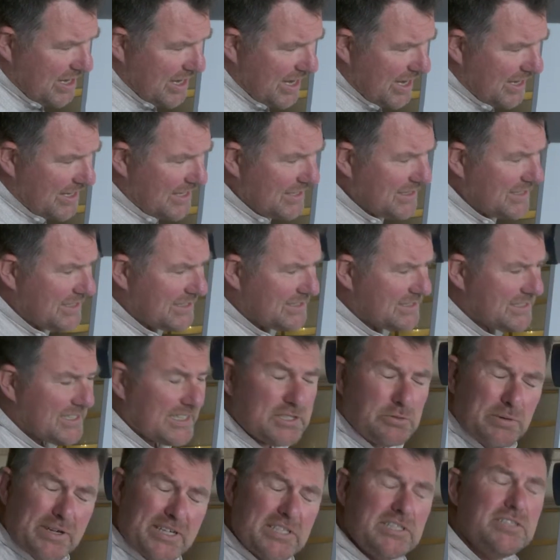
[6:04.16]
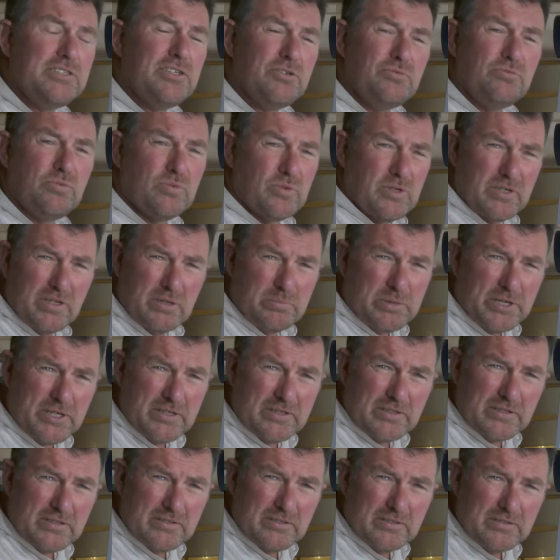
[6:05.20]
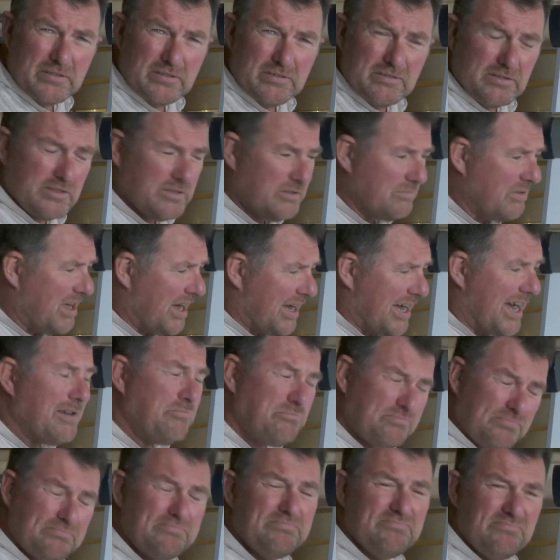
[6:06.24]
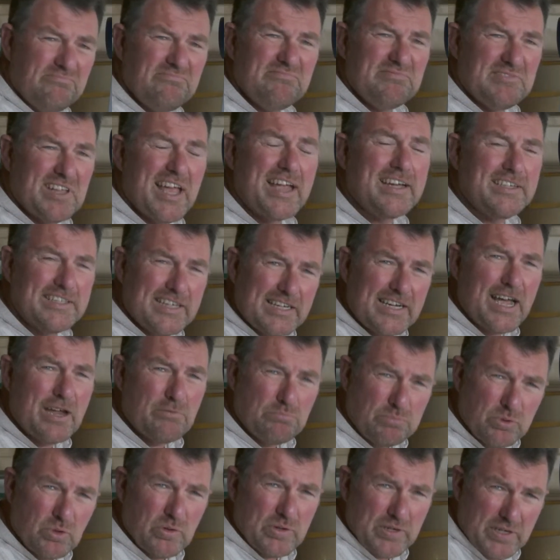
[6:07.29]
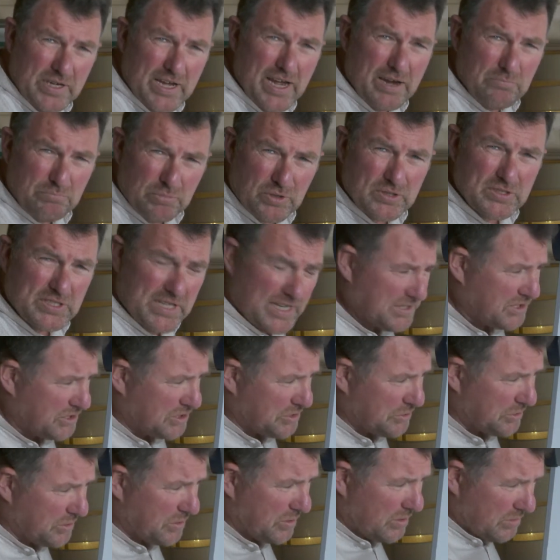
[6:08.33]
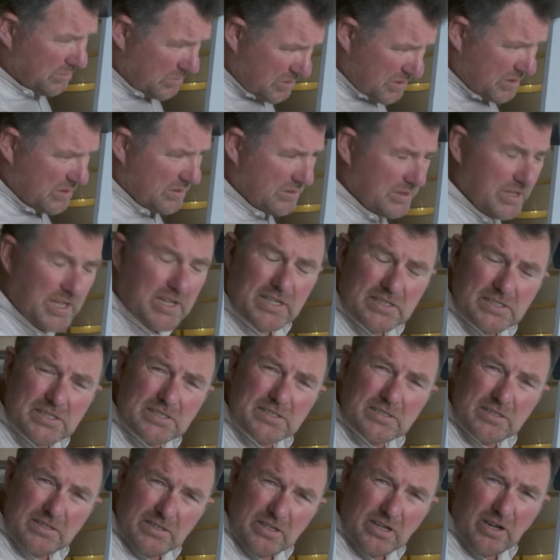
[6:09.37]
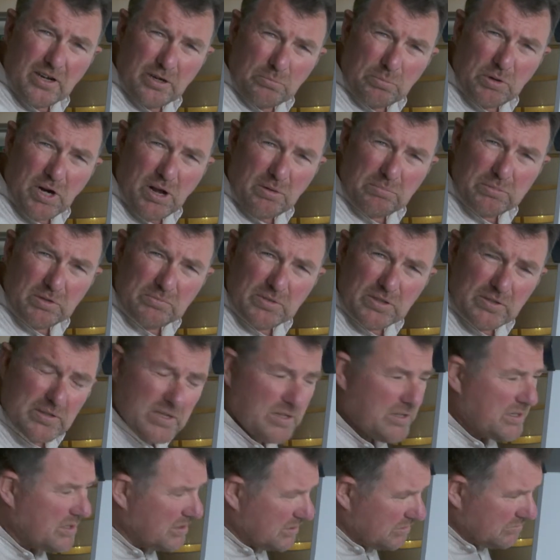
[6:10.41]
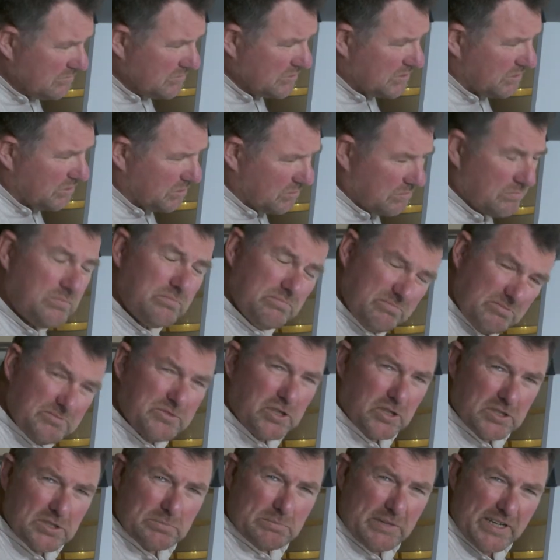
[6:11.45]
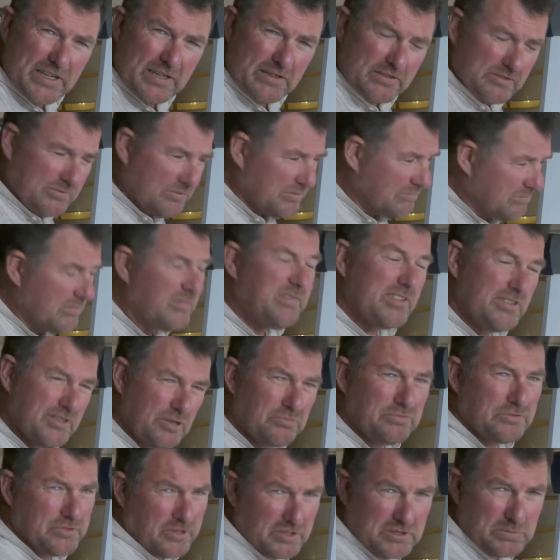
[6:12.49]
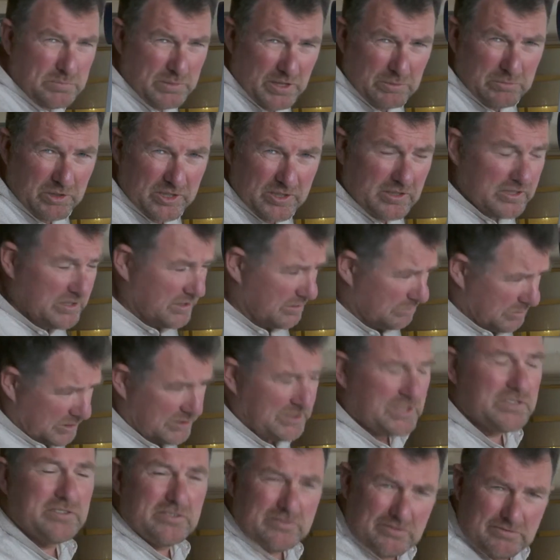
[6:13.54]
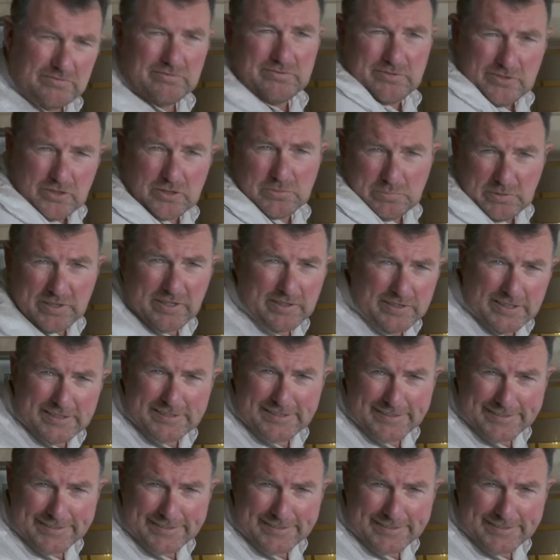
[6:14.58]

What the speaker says: And in that 6 weeks, don't worry about it. I'm 99.9% sure that it's not a problem. So trust me. Don't trust me, I'm a doctor, but just trust me on this